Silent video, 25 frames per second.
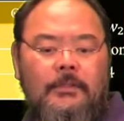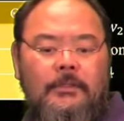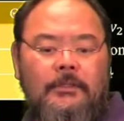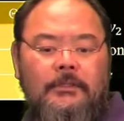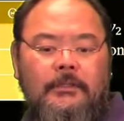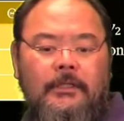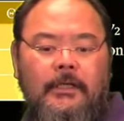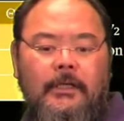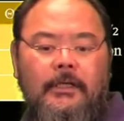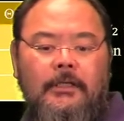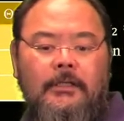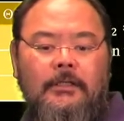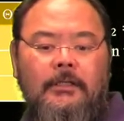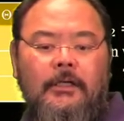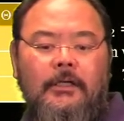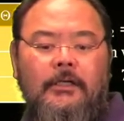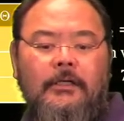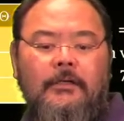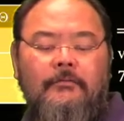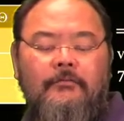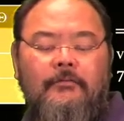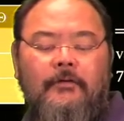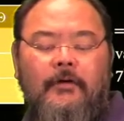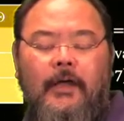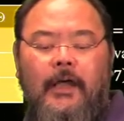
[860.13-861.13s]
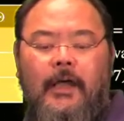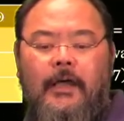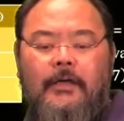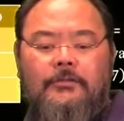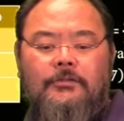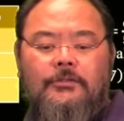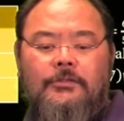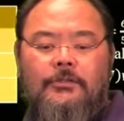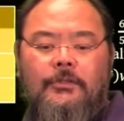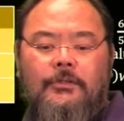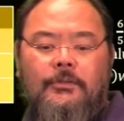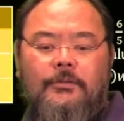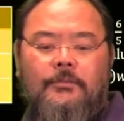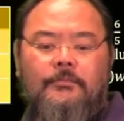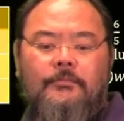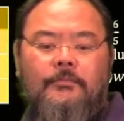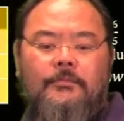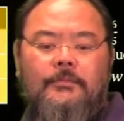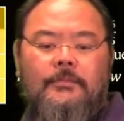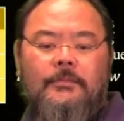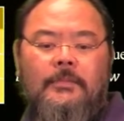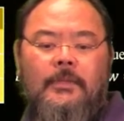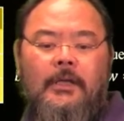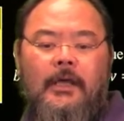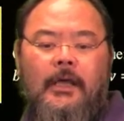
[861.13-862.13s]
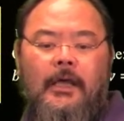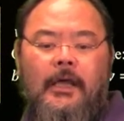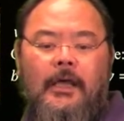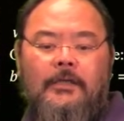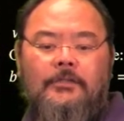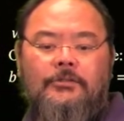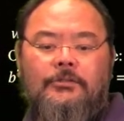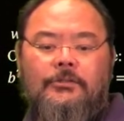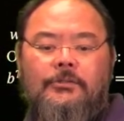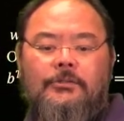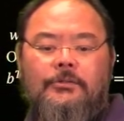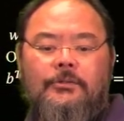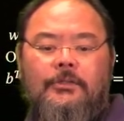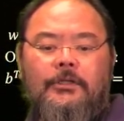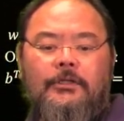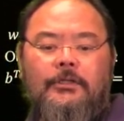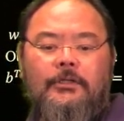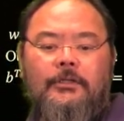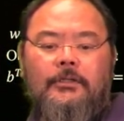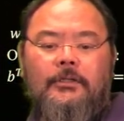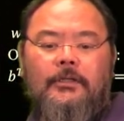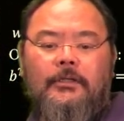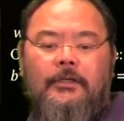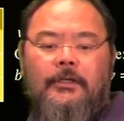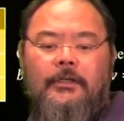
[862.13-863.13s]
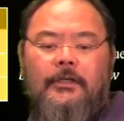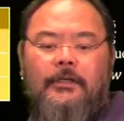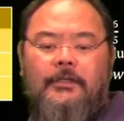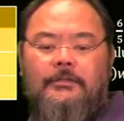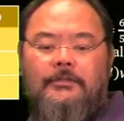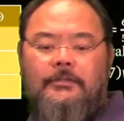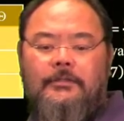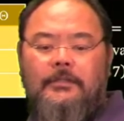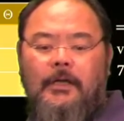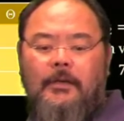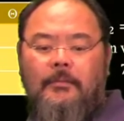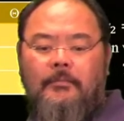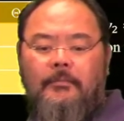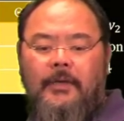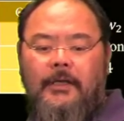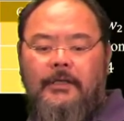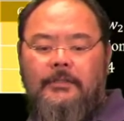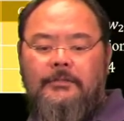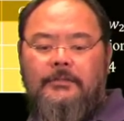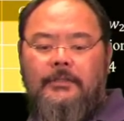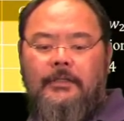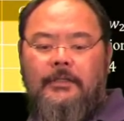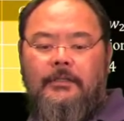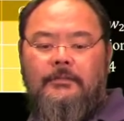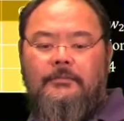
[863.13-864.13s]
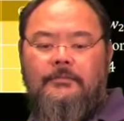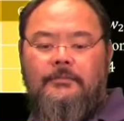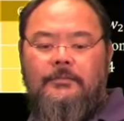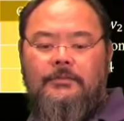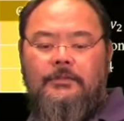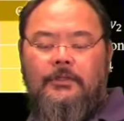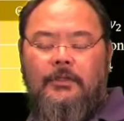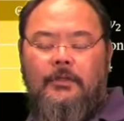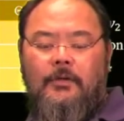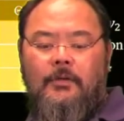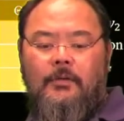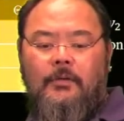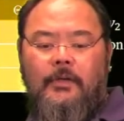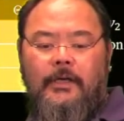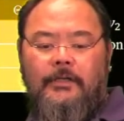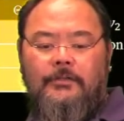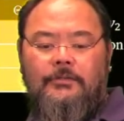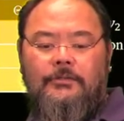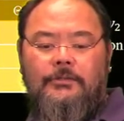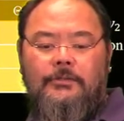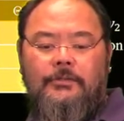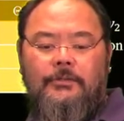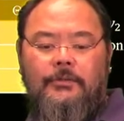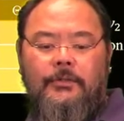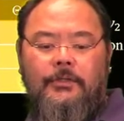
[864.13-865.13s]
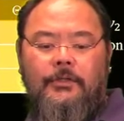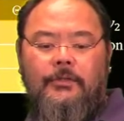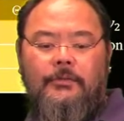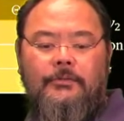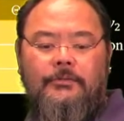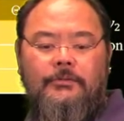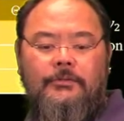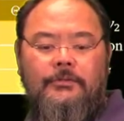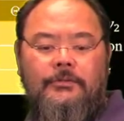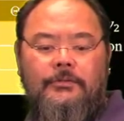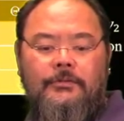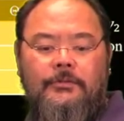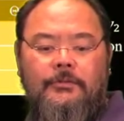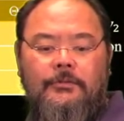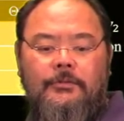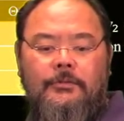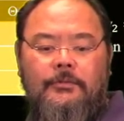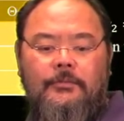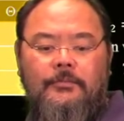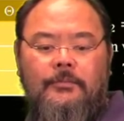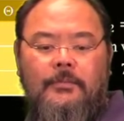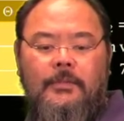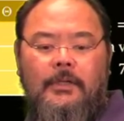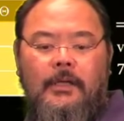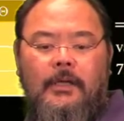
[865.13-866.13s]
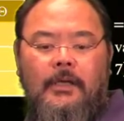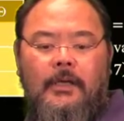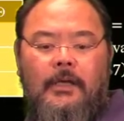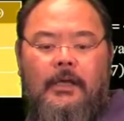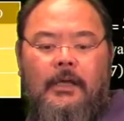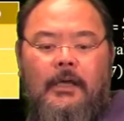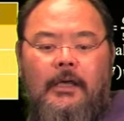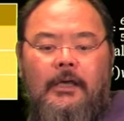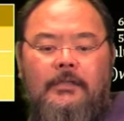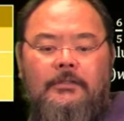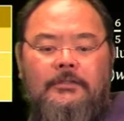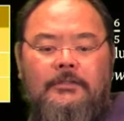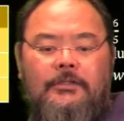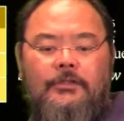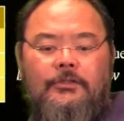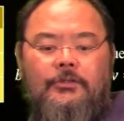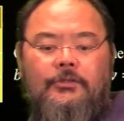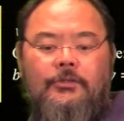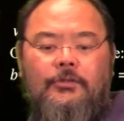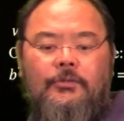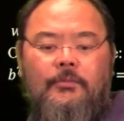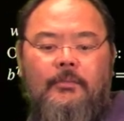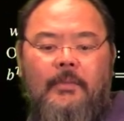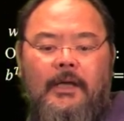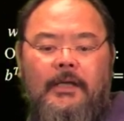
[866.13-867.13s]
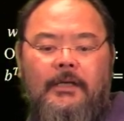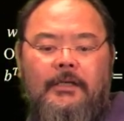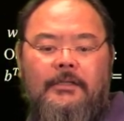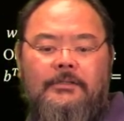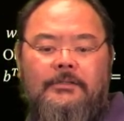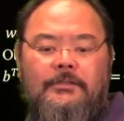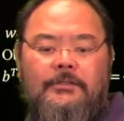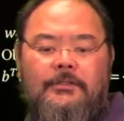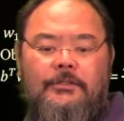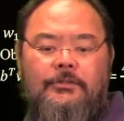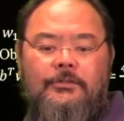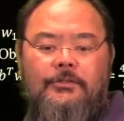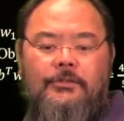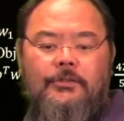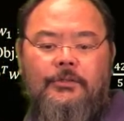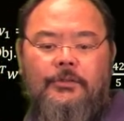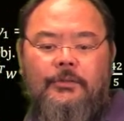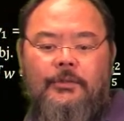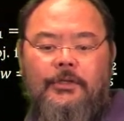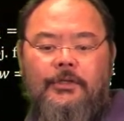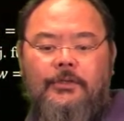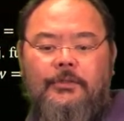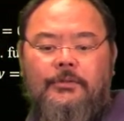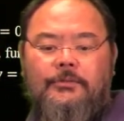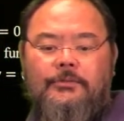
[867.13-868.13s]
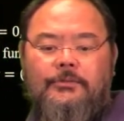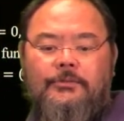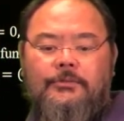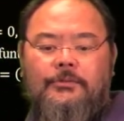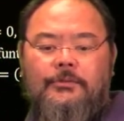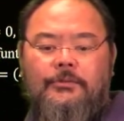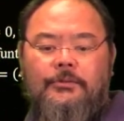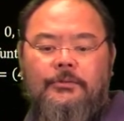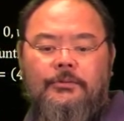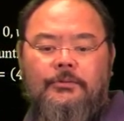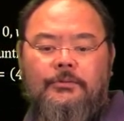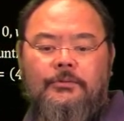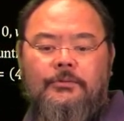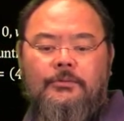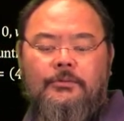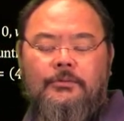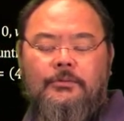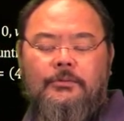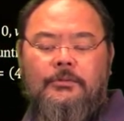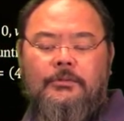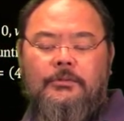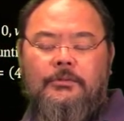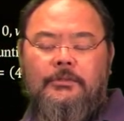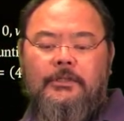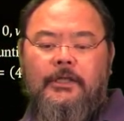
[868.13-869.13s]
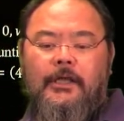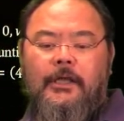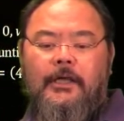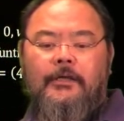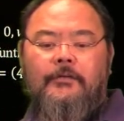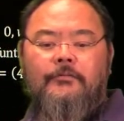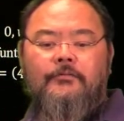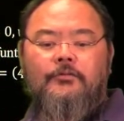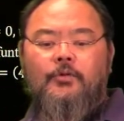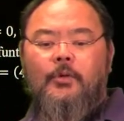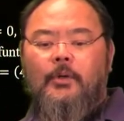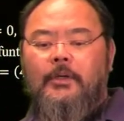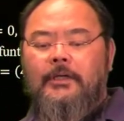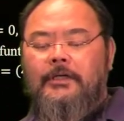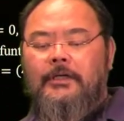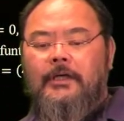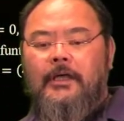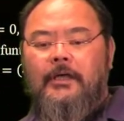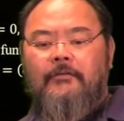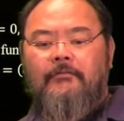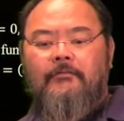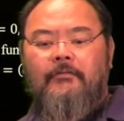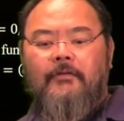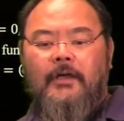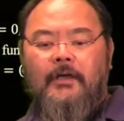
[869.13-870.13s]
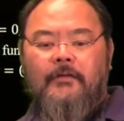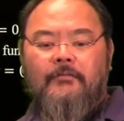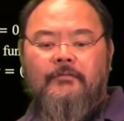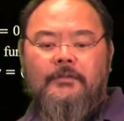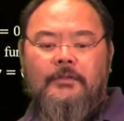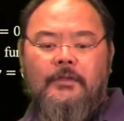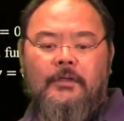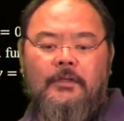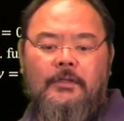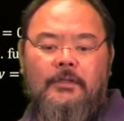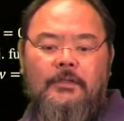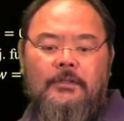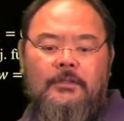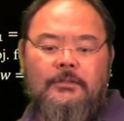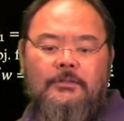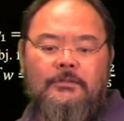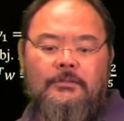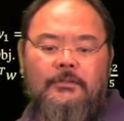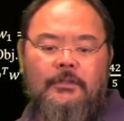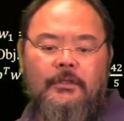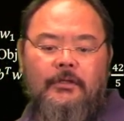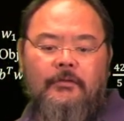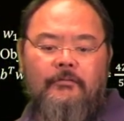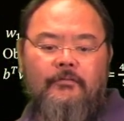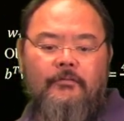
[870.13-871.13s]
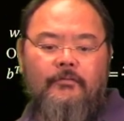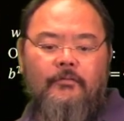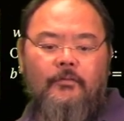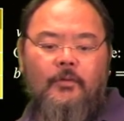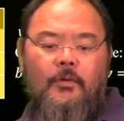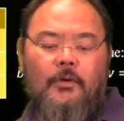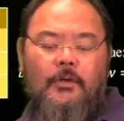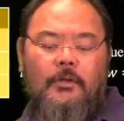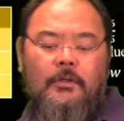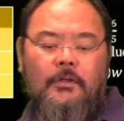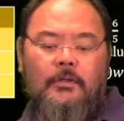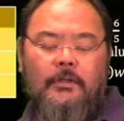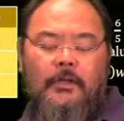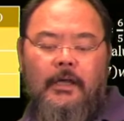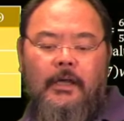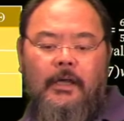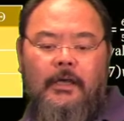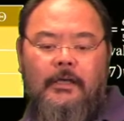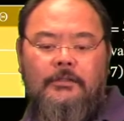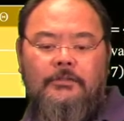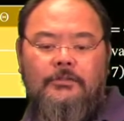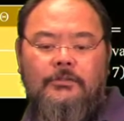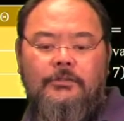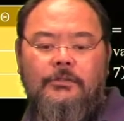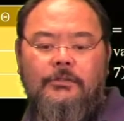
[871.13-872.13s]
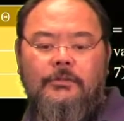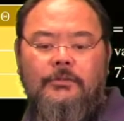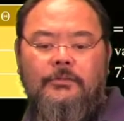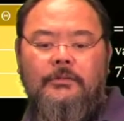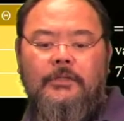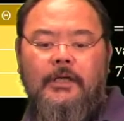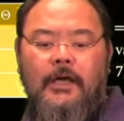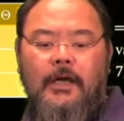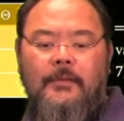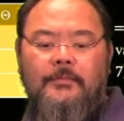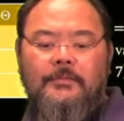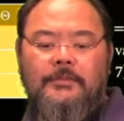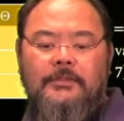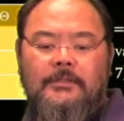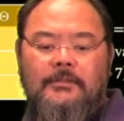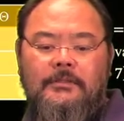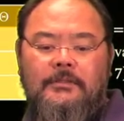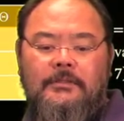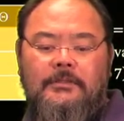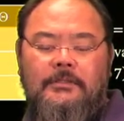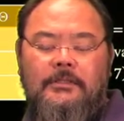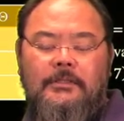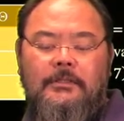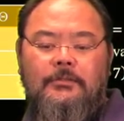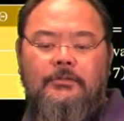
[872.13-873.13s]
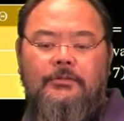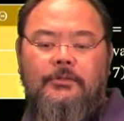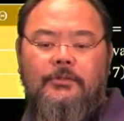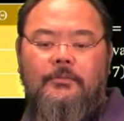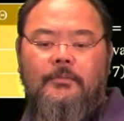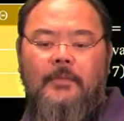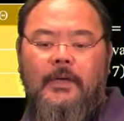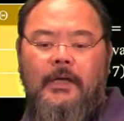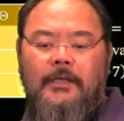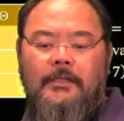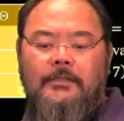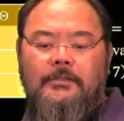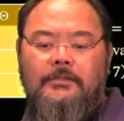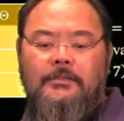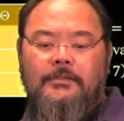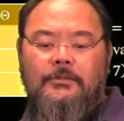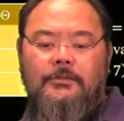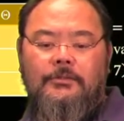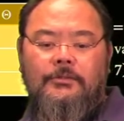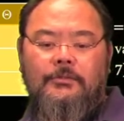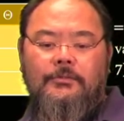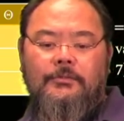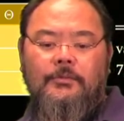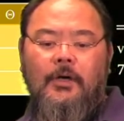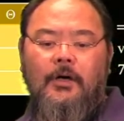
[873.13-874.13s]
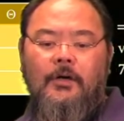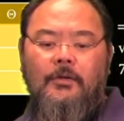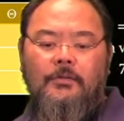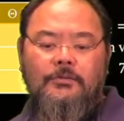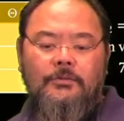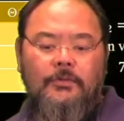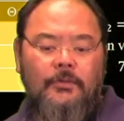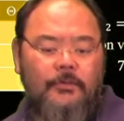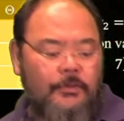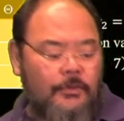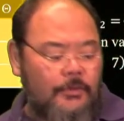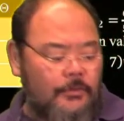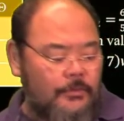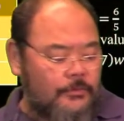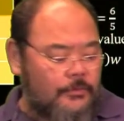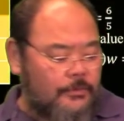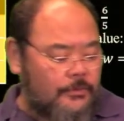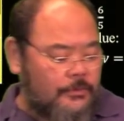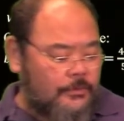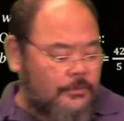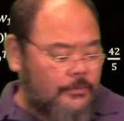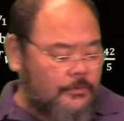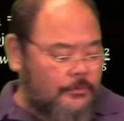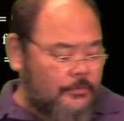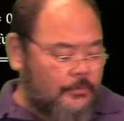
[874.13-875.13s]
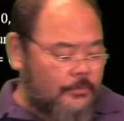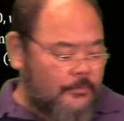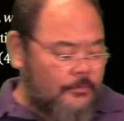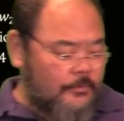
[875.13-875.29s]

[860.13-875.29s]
Take a look over x2. x2 currently is non-basic, so x2 equal to 0. And z2 minus c2 equals to negative 28/5. So therefore, x2 times z2 minus c2 also equal to 0.